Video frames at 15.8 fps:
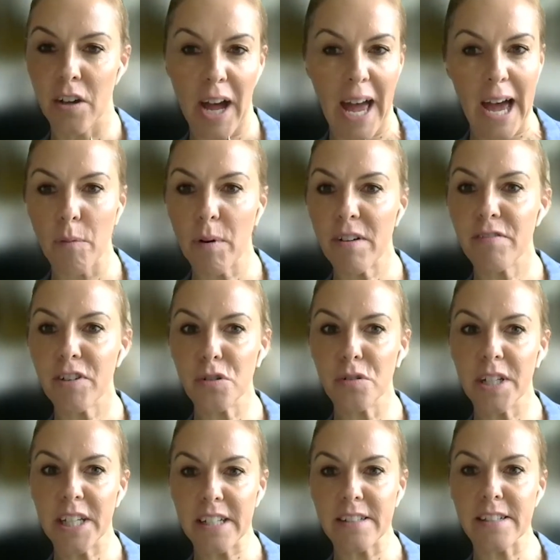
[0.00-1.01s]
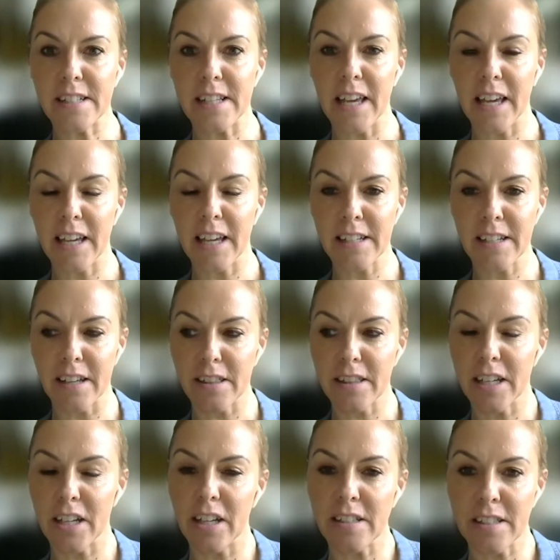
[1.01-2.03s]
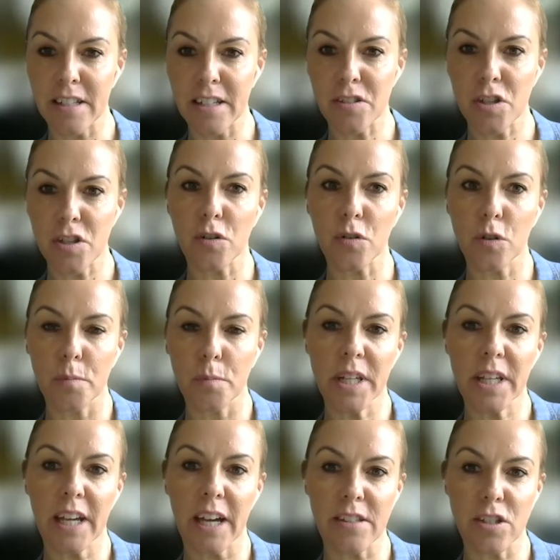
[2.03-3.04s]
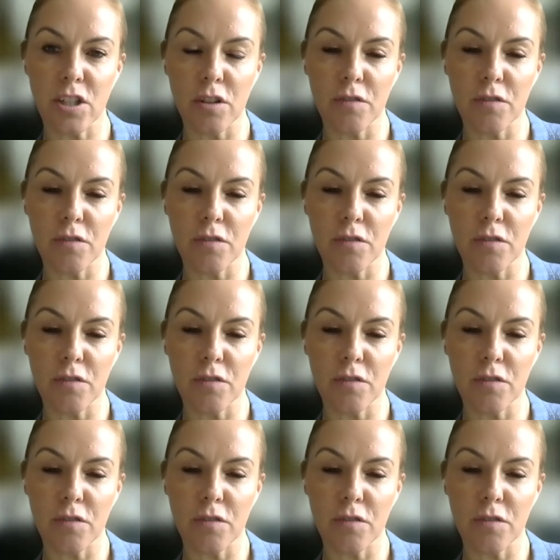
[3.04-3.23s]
however your leaders lead, I think as an internal communicator,